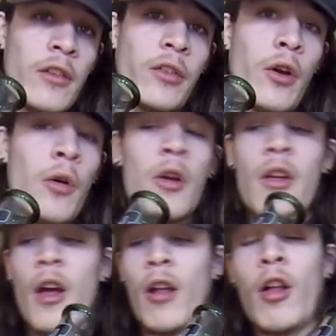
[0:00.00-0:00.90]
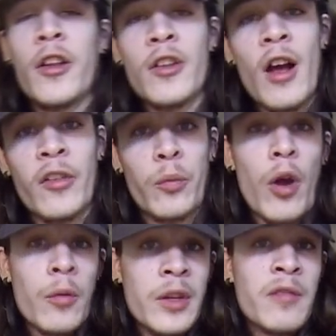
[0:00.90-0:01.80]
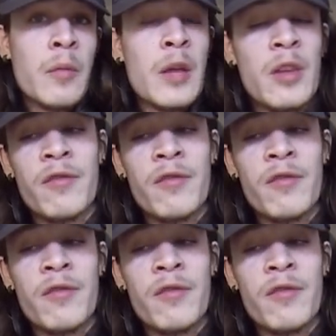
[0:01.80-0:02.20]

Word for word: So a lot of you guys have probably maybe